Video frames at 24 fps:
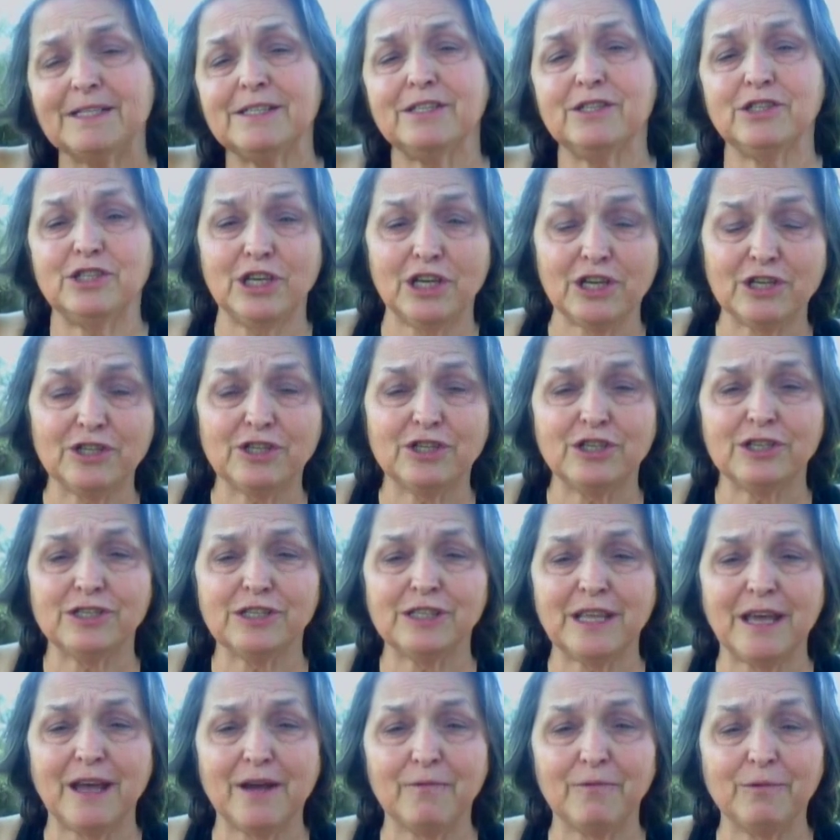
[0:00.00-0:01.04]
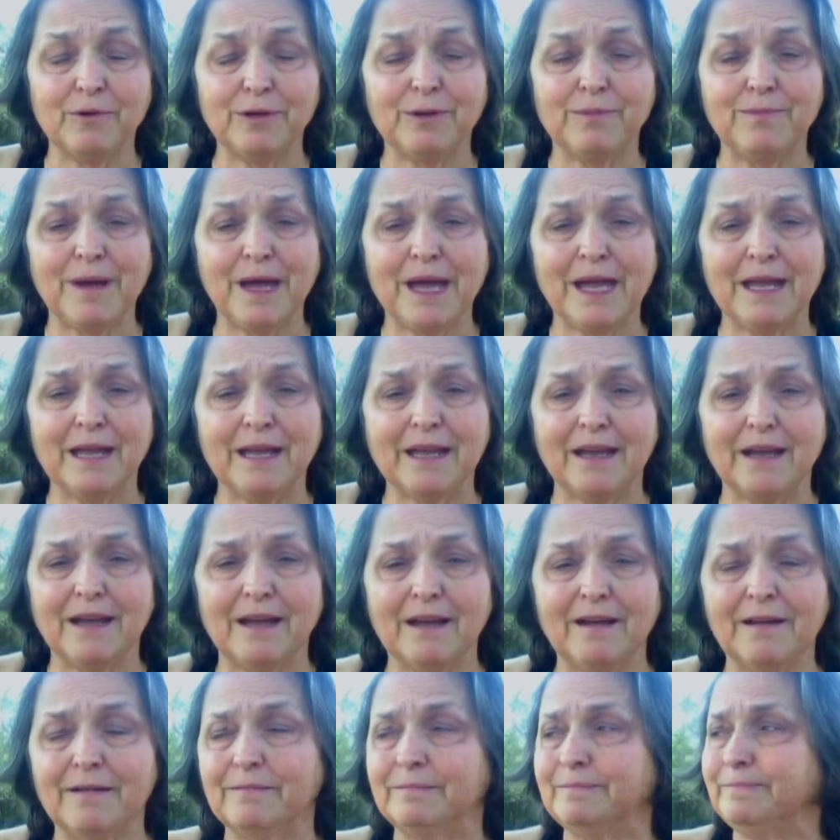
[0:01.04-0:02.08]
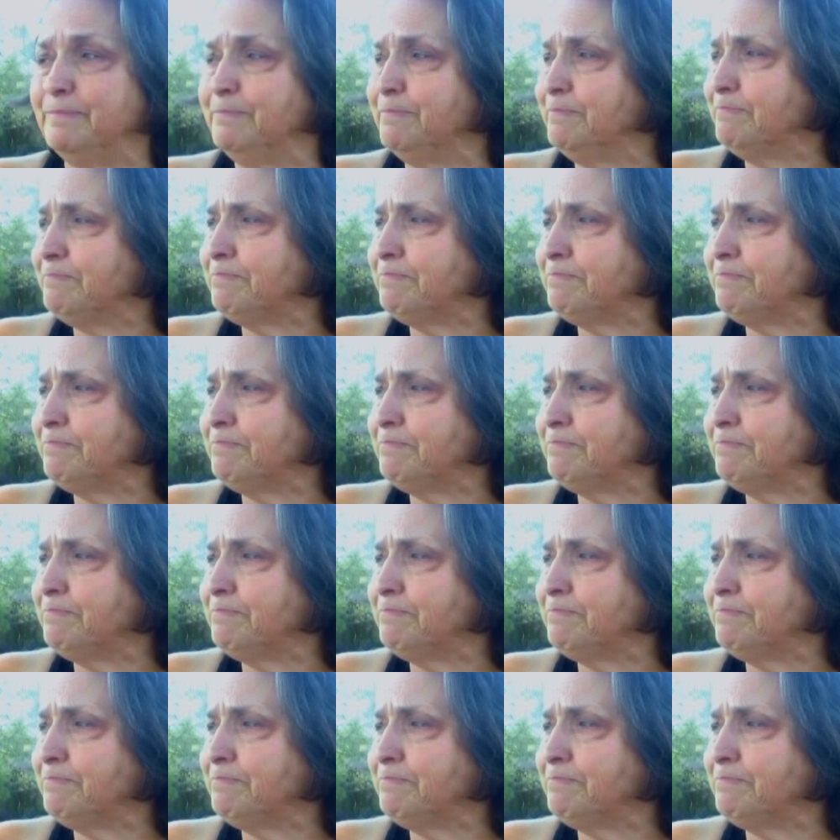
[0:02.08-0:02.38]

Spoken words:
suggestions that would make that